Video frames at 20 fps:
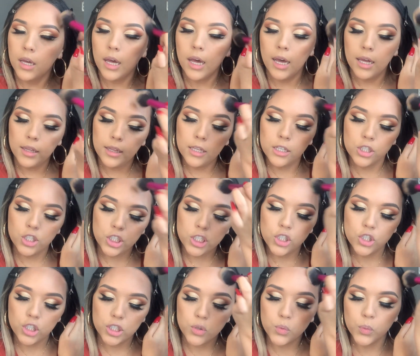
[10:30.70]
And then she
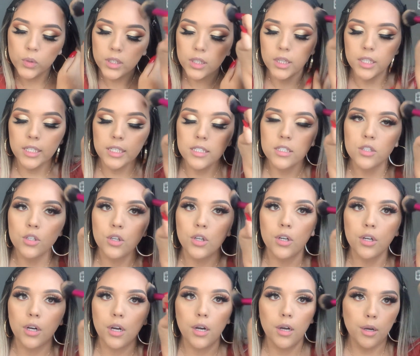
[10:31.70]
just released
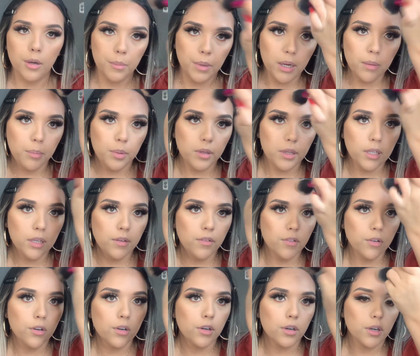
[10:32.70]
her, I believe
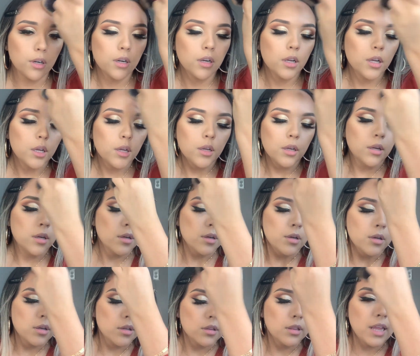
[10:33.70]
her
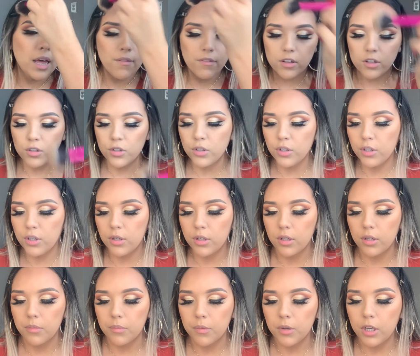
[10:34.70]

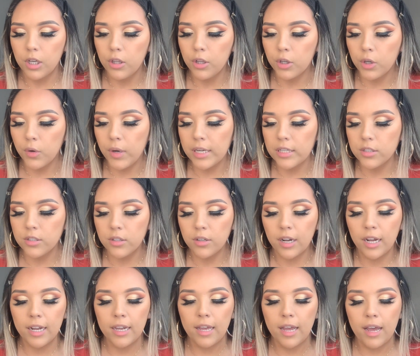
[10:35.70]
lavender color corrector.
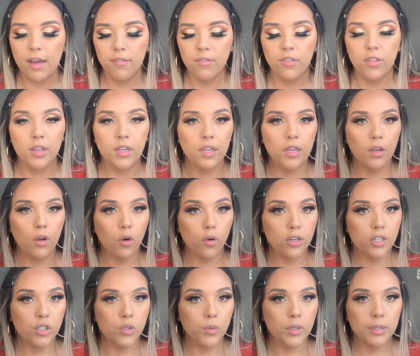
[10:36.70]
I have the
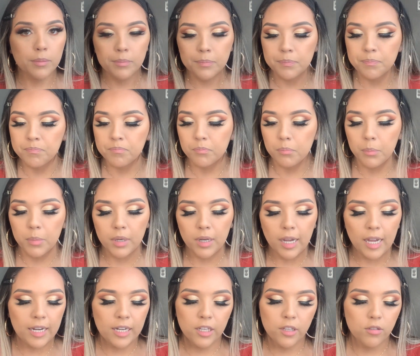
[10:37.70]
orange one, but
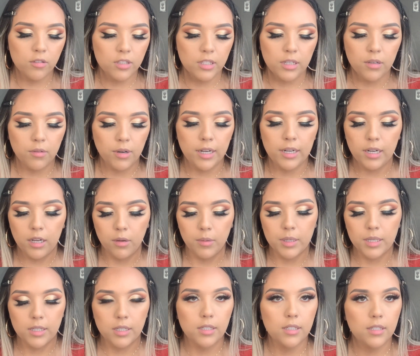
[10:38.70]
I didn't use it right now
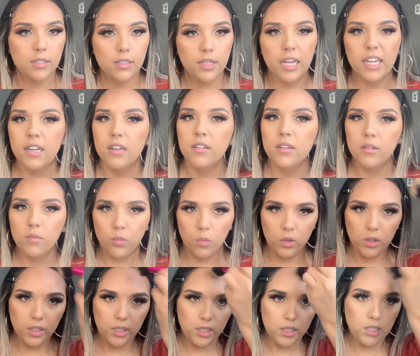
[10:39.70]
because I didn't
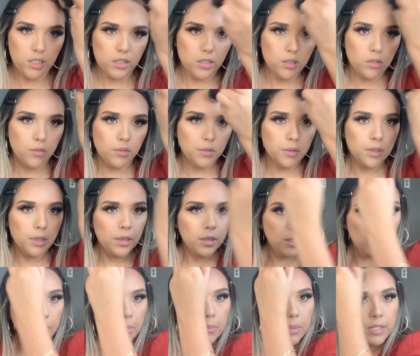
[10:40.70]
really need to.
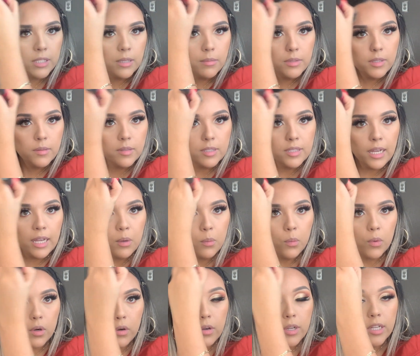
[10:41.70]
But sometimes I
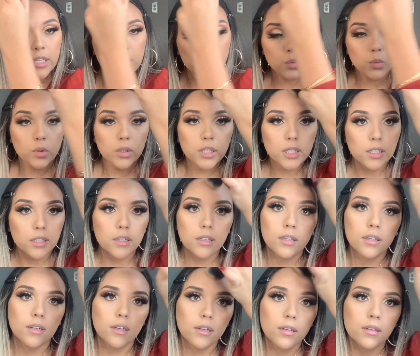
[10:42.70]
will, and it's really good.